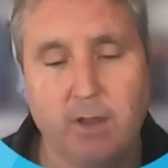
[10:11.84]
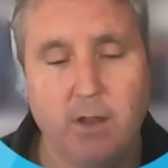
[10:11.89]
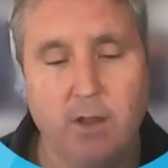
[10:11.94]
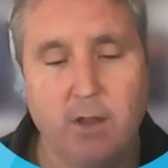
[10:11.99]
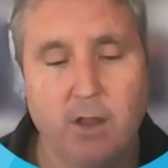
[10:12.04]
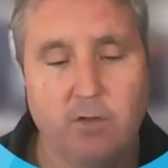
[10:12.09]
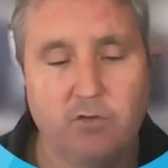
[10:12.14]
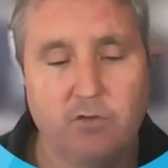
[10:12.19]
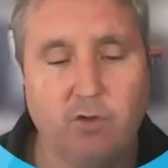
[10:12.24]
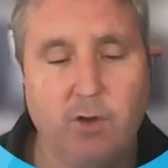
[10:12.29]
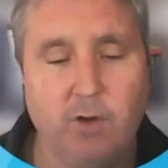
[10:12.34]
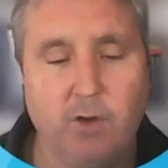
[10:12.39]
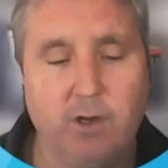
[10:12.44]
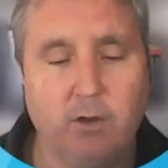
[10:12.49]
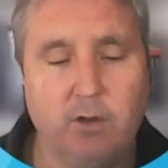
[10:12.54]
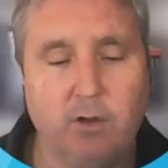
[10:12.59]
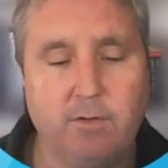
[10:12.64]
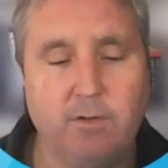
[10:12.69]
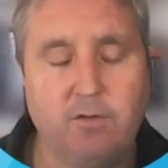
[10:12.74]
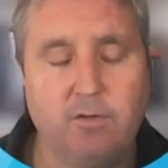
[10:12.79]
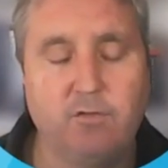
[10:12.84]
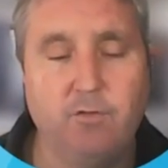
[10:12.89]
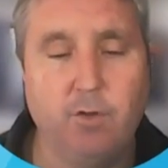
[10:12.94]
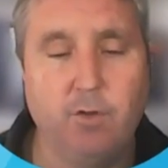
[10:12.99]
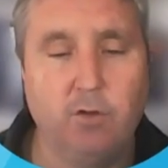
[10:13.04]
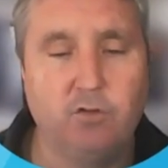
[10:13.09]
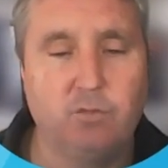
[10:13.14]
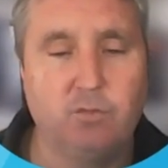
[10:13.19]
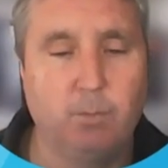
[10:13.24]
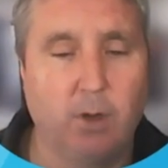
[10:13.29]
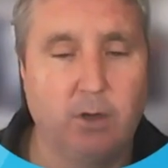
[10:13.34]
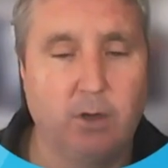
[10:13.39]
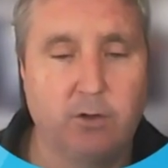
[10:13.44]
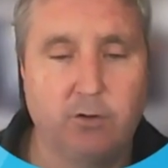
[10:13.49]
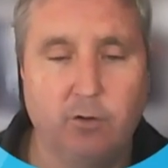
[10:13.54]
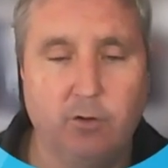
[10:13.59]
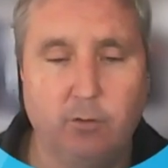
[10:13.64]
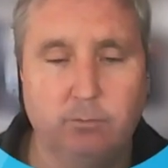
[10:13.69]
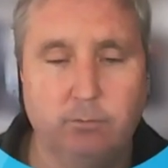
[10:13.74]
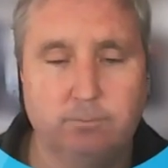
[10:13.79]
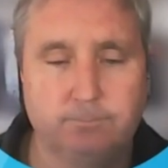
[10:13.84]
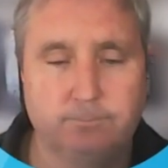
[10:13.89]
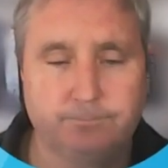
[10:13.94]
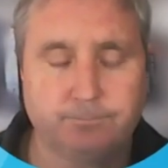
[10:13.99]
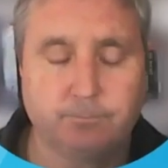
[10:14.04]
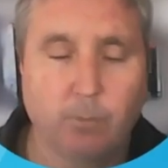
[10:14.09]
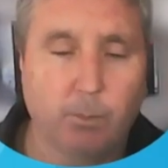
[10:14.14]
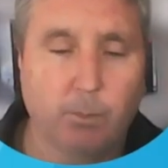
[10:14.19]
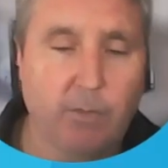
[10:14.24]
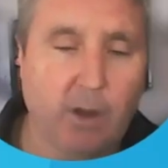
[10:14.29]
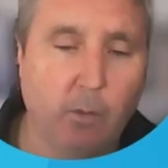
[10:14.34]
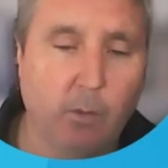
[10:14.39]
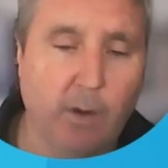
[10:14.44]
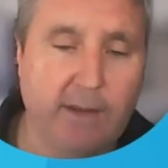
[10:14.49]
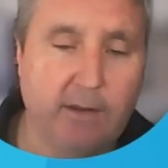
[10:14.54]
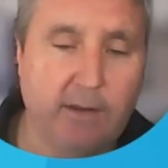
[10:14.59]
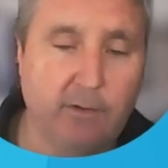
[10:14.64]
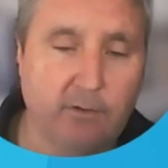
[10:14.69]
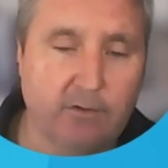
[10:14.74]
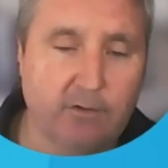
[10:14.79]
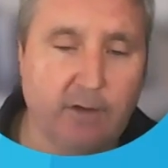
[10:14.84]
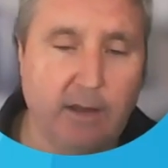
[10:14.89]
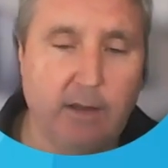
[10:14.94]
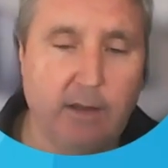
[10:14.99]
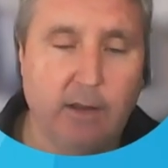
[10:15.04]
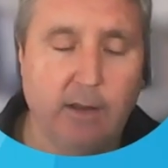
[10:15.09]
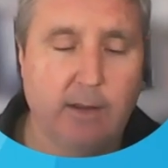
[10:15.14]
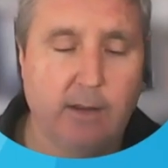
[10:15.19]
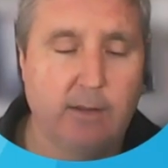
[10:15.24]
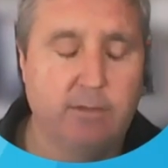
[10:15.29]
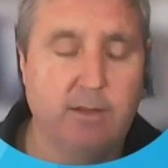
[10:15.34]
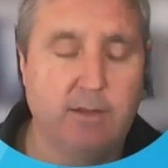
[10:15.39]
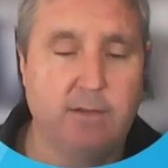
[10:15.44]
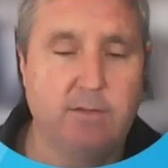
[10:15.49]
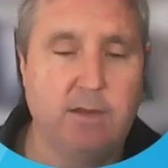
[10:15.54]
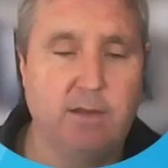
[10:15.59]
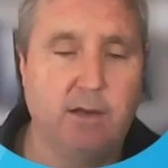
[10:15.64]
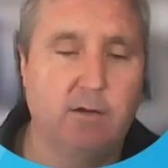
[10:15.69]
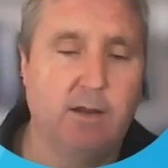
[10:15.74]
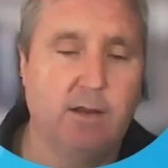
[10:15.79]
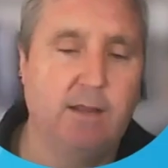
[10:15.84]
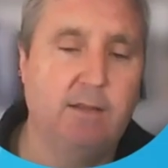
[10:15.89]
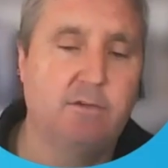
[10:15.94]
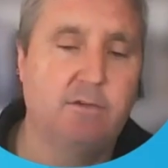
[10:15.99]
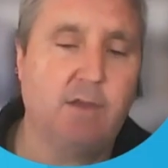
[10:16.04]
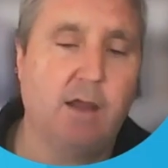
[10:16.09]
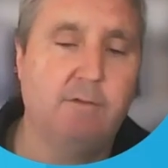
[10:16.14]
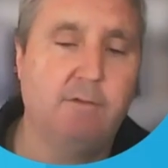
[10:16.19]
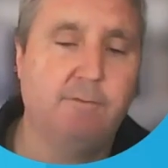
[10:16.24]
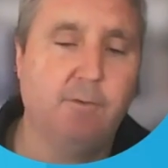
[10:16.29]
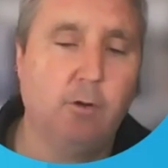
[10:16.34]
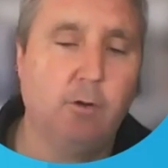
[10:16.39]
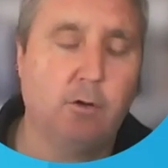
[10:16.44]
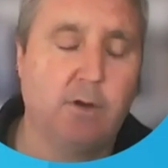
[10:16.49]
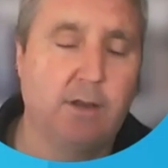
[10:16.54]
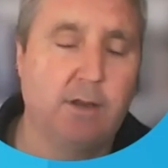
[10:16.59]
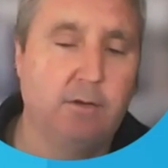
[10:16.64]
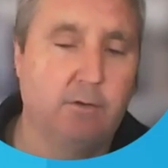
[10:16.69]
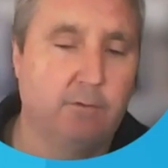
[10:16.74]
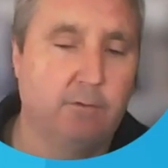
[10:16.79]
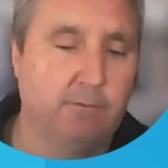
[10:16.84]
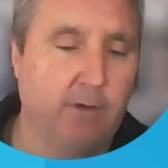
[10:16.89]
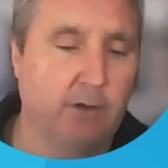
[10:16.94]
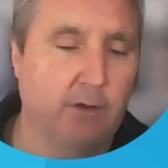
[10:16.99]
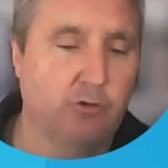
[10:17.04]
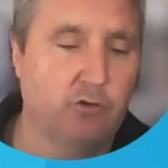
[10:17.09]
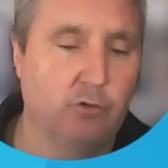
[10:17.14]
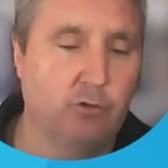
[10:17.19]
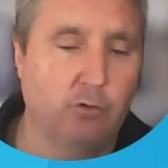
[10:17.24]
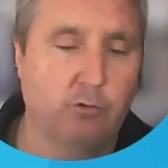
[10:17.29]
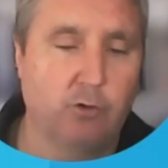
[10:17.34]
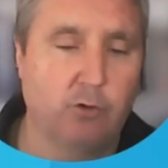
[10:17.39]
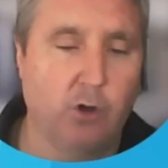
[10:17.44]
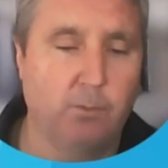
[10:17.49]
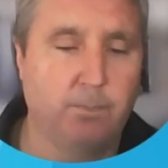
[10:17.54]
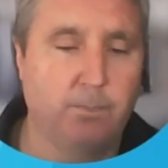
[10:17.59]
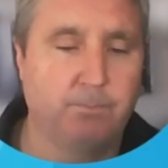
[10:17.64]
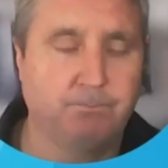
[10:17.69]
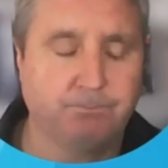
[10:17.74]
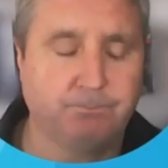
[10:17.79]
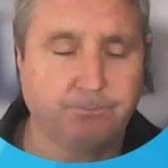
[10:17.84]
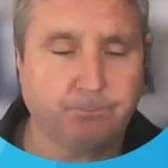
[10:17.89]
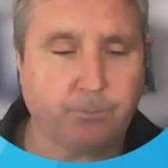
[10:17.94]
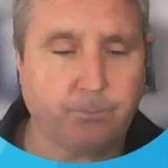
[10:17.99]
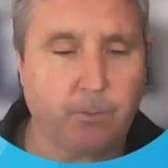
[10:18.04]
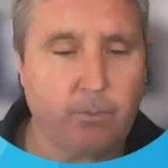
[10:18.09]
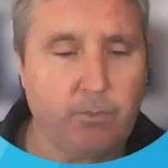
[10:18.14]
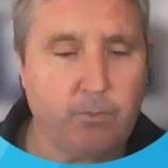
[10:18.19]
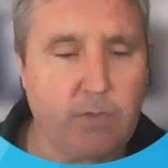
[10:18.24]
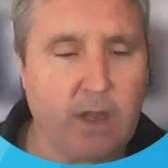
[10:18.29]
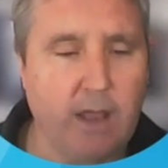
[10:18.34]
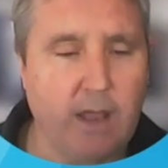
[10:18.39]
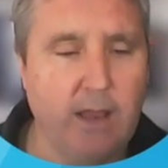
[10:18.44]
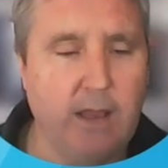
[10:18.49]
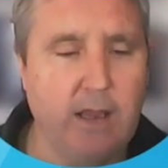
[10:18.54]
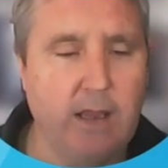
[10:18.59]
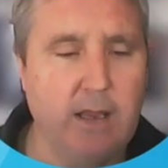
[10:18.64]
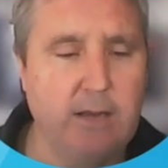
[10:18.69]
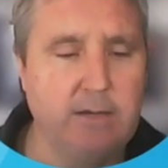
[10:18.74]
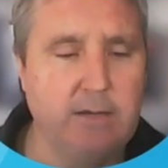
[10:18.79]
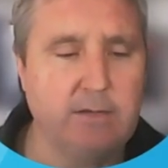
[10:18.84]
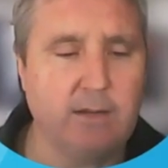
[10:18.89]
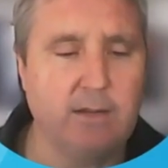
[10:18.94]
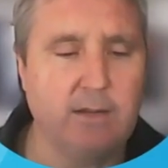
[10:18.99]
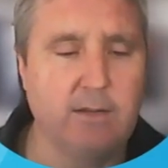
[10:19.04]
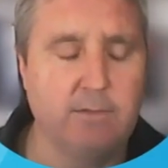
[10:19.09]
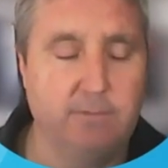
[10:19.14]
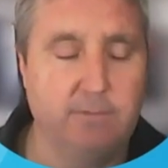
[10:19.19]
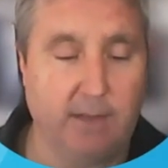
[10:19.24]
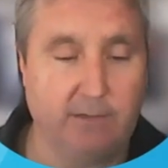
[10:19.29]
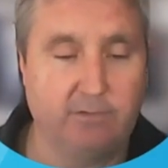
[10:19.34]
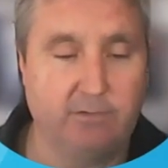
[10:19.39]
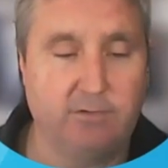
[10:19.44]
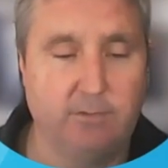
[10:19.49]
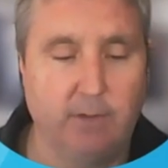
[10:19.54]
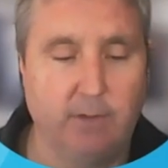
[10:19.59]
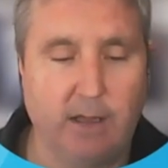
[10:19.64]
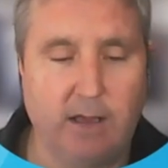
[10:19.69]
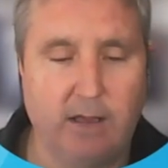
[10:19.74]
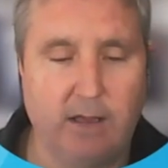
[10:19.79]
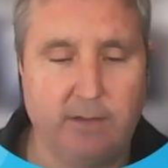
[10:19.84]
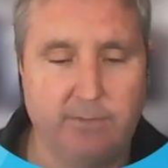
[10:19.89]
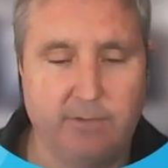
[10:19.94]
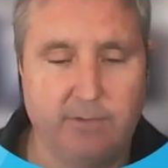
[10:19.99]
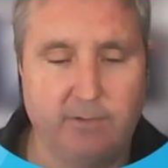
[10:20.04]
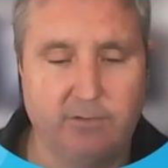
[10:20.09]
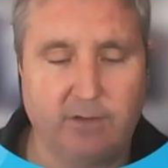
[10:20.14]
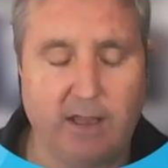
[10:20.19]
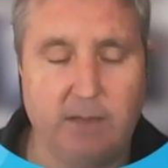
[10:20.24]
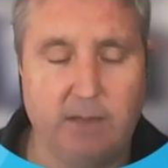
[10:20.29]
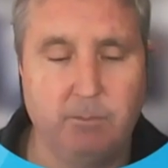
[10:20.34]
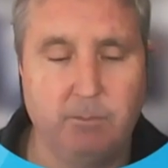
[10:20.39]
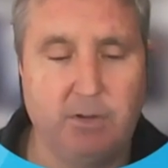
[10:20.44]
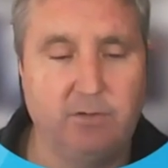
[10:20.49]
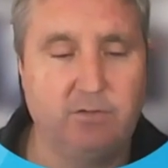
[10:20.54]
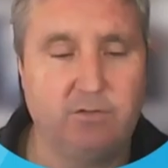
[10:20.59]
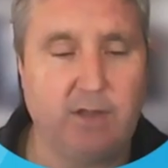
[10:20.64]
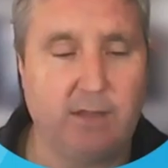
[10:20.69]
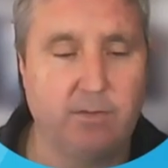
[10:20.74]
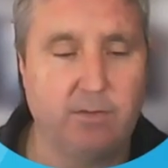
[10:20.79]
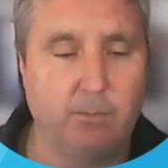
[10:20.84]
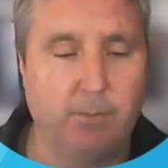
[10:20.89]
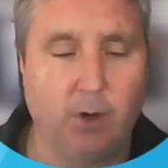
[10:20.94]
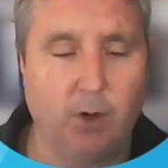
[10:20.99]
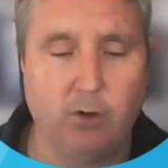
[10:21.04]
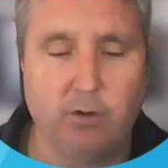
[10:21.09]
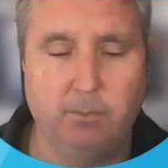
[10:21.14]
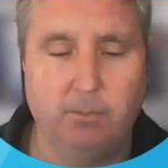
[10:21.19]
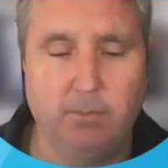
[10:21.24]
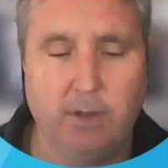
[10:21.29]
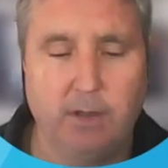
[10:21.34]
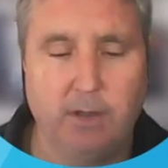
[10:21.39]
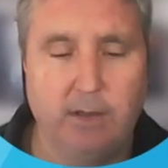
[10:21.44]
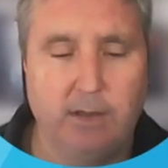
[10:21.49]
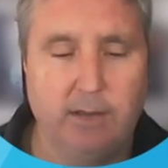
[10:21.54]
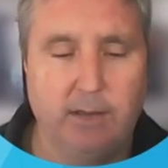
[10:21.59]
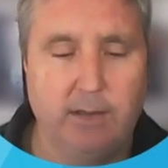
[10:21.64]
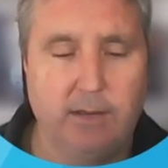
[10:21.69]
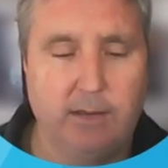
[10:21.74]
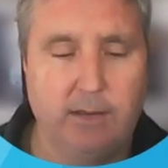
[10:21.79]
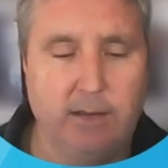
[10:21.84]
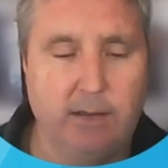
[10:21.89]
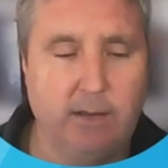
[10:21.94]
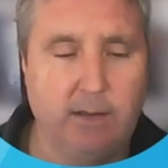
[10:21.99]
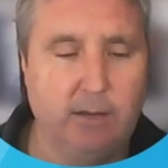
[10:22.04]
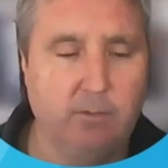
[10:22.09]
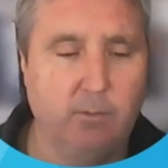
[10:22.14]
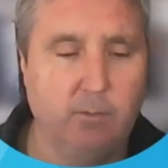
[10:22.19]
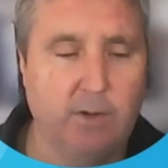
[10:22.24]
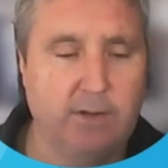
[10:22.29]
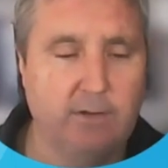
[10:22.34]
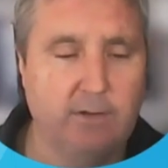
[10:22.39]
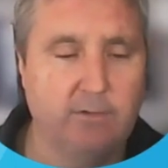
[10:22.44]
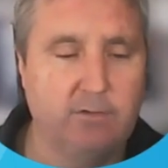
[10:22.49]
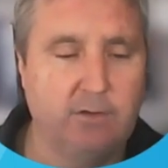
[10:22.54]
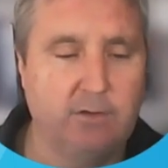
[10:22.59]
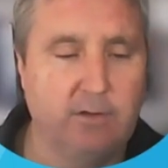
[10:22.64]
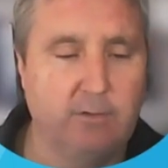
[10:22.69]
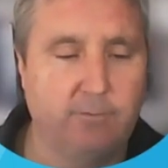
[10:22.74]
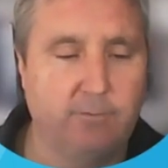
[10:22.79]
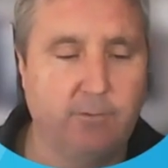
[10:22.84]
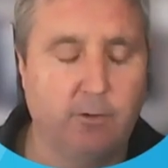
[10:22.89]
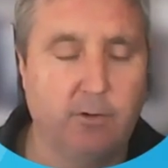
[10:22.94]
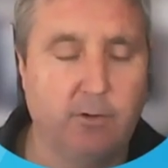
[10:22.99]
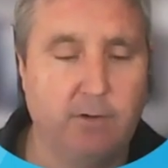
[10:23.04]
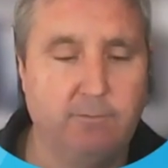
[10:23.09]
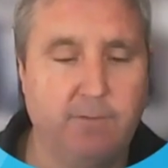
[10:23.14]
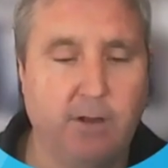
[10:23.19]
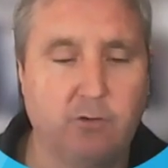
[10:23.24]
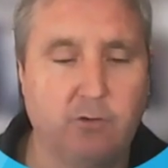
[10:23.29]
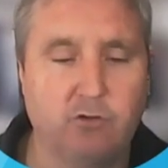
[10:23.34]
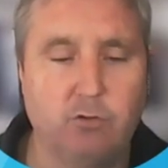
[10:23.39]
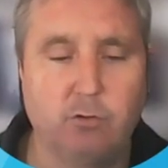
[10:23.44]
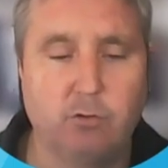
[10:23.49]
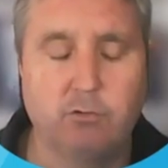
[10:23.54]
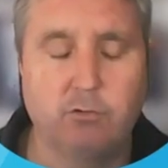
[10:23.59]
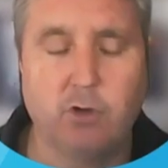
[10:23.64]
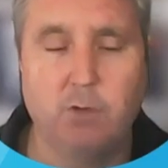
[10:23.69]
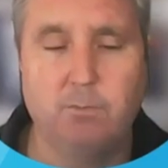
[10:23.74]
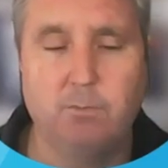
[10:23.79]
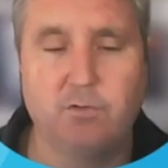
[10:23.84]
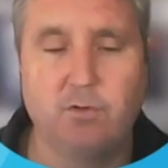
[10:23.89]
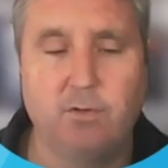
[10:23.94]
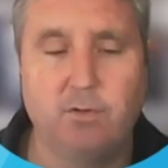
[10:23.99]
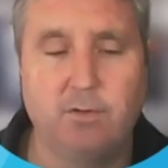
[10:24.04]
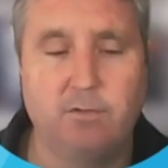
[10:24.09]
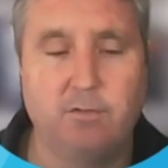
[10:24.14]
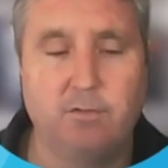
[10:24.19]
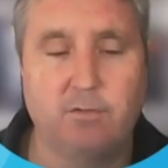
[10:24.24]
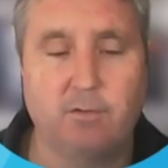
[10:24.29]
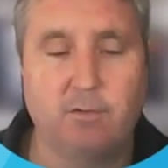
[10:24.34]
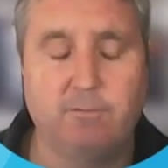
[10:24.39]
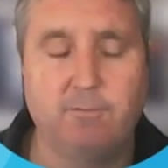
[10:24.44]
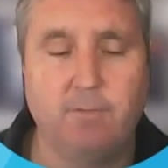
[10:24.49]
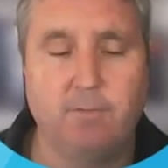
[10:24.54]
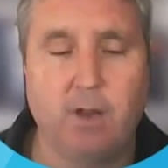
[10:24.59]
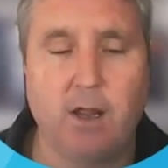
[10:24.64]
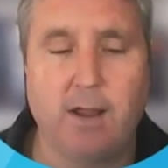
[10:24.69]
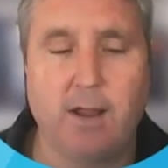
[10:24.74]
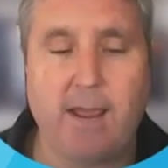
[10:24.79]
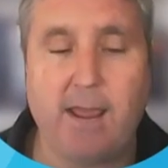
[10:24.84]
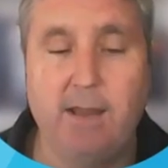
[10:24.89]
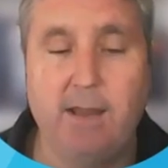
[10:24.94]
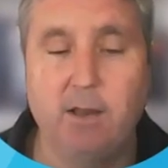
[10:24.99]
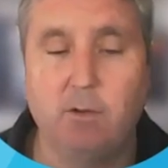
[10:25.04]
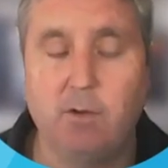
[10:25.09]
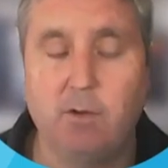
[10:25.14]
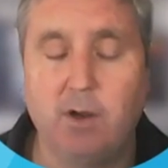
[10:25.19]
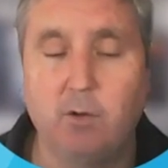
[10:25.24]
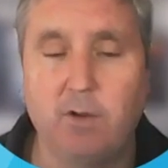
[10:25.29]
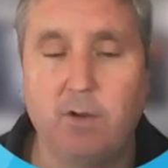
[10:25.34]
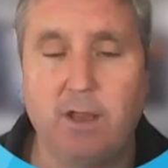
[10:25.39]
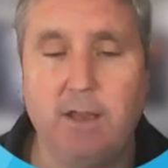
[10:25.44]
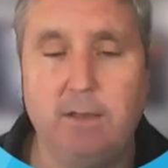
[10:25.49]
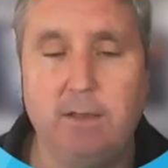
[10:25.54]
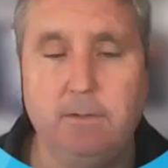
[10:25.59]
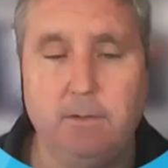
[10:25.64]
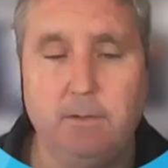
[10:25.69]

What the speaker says: So if we look at this first molecule, we can see that there is a fluorine functional group, and that's the same as down the bottom. Here we can see the fluorine functional group, so this is a haloalkane.